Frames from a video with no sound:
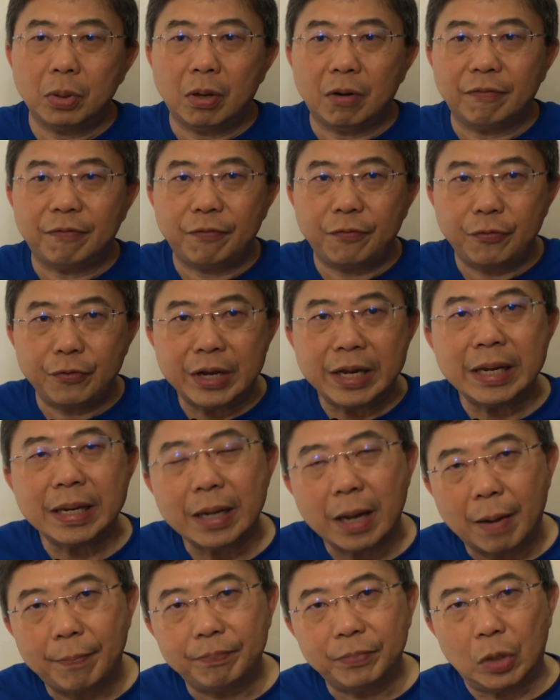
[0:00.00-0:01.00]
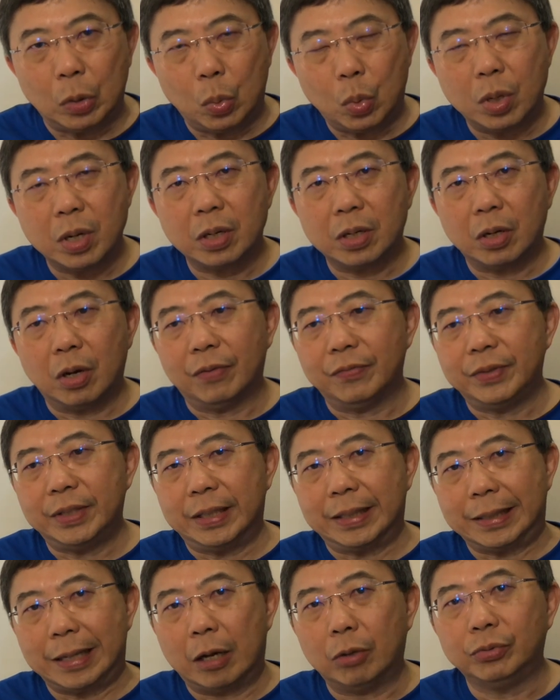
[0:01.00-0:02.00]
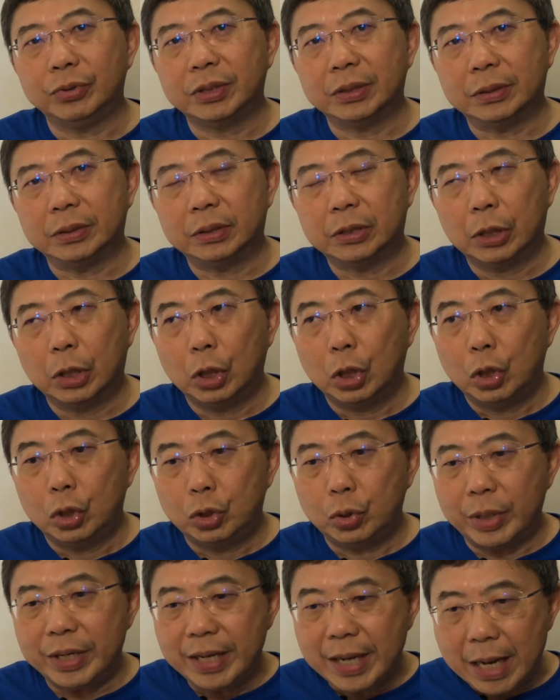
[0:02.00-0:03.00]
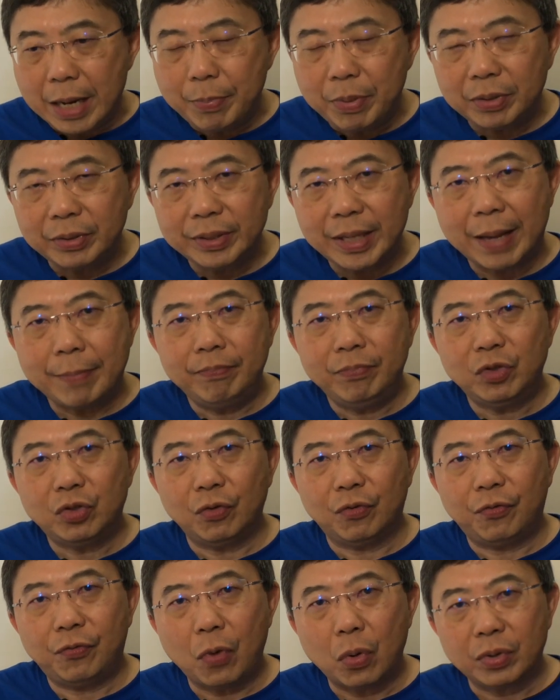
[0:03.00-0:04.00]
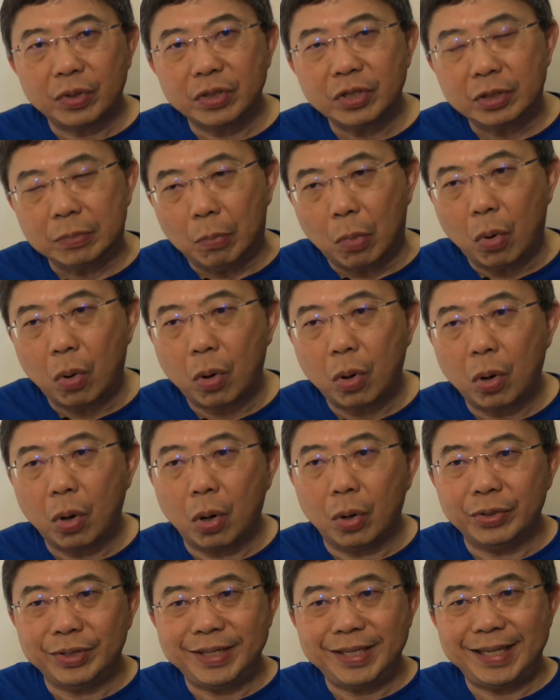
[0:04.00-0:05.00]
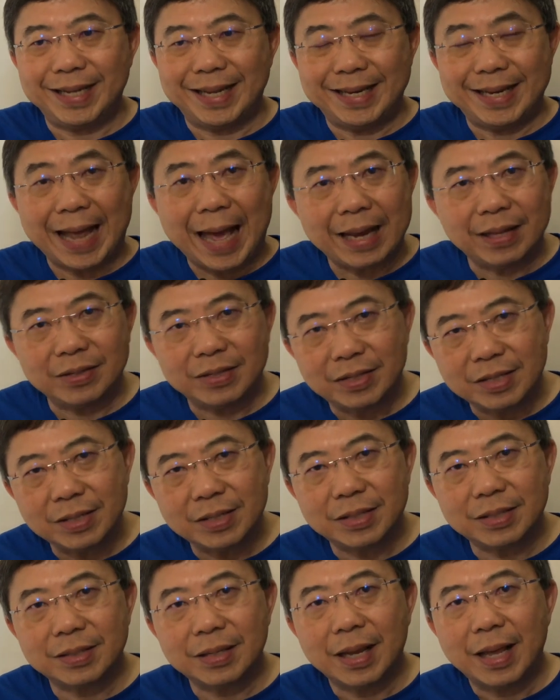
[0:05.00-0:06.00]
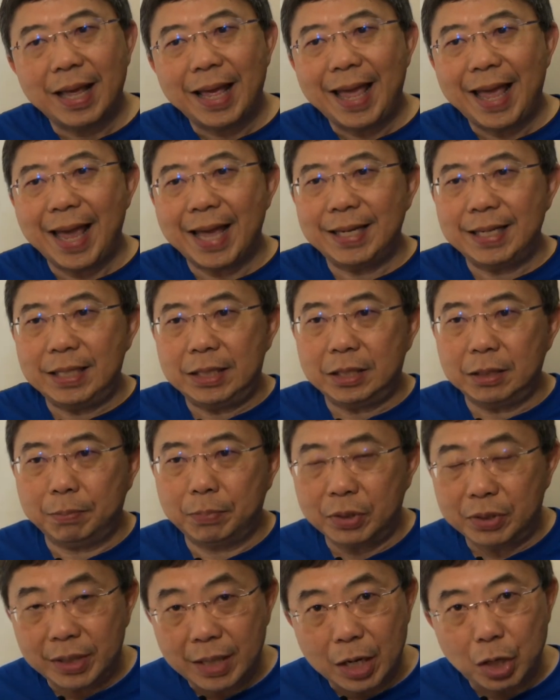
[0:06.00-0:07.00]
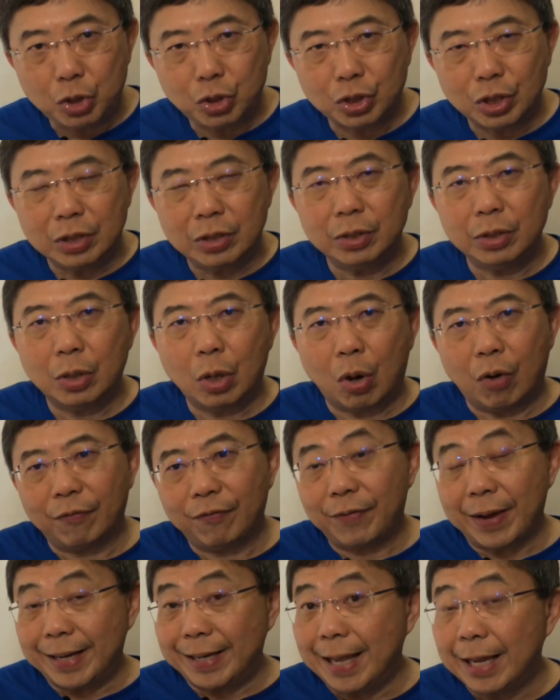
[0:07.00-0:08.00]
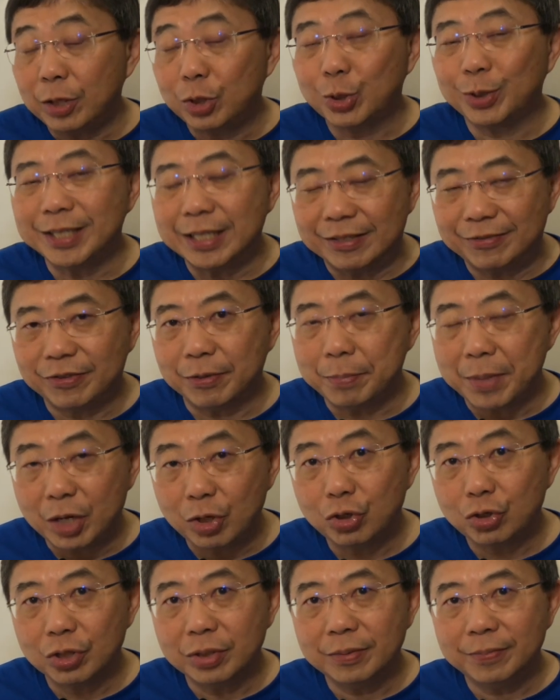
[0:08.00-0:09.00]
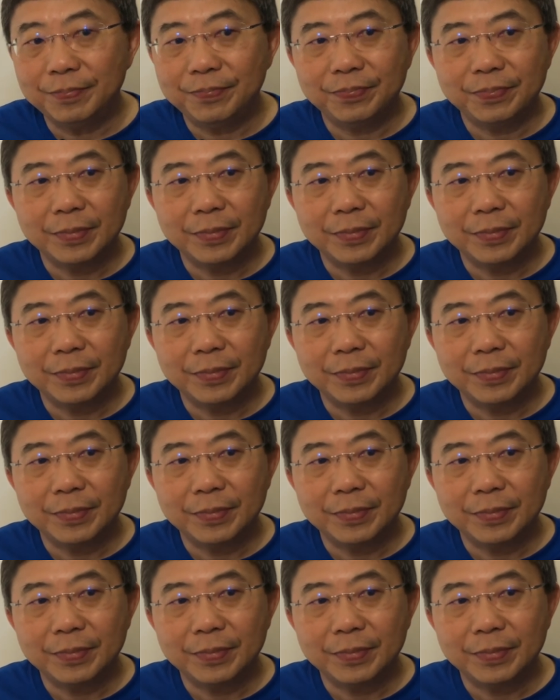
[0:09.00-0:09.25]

of freeing up the work of the accountant to enable them to focus more on the analysis and interpretation of financial information,